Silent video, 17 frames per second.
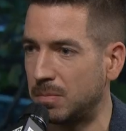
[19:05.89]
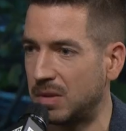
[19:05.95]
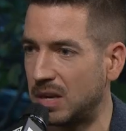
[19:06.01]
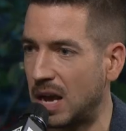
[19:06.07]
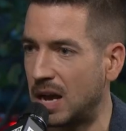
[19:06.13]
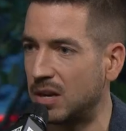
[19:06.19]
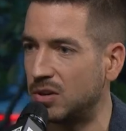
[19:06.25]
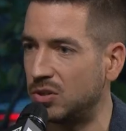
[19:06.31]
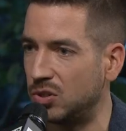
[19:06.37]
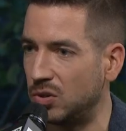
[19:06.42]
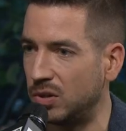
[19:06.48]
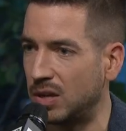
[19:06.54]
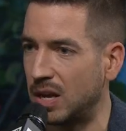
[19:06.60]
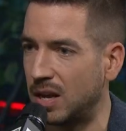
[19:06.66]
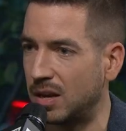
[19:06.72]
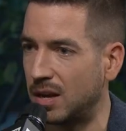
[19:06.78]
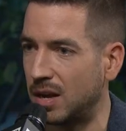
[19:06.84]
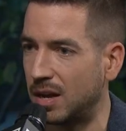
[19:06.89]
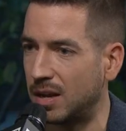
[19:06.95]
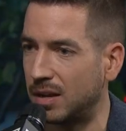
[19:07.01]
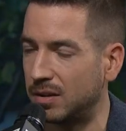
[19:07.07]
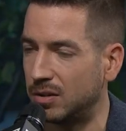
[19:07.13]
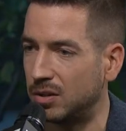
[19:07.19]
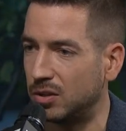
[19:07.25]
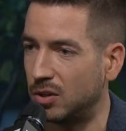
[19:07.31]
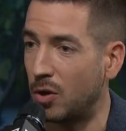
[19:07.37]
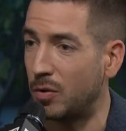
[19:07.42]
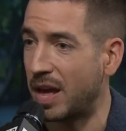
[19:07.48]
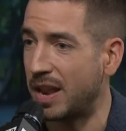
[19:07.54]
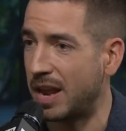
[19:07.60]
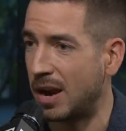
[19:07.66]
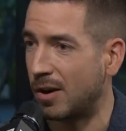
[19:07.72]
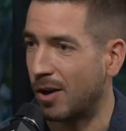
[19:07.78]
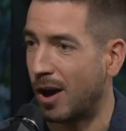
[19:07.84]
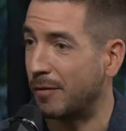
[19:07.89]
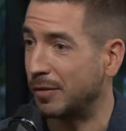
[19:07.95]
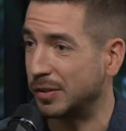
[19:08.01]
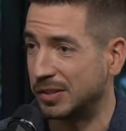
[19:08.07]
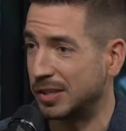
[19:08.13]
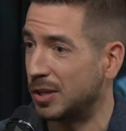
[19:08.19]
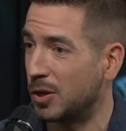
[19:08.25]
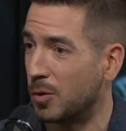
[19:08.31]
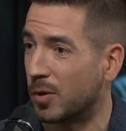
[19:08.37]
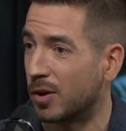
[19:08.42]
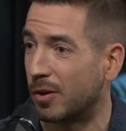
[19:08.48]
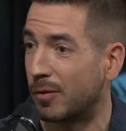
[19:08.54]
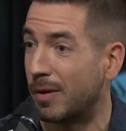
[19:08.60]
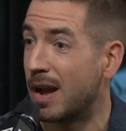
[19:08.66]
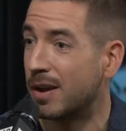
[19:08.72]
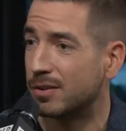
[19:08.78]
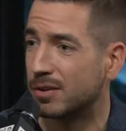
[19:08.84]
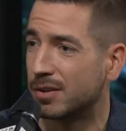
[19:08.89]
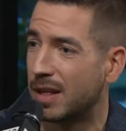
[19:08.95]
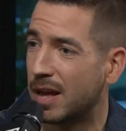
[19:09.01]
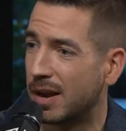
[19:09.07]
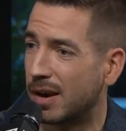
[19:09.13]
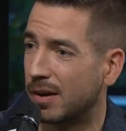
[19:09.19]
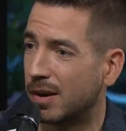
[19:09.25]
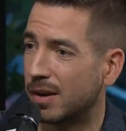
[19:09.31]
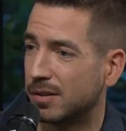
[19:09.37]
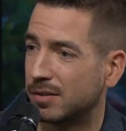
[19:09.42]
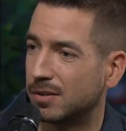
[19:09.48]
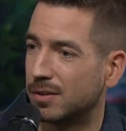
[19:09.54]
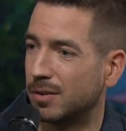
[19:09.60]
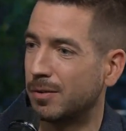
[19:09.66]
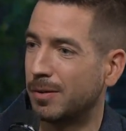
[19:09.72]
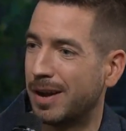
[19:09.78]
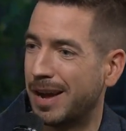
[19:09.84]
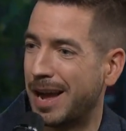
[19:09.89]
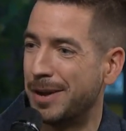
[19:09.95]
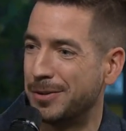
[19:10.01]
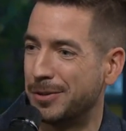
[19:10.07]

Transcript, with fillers: mean, how did you get uh, know that era? Obviously, you weren't around during that era, so uh, how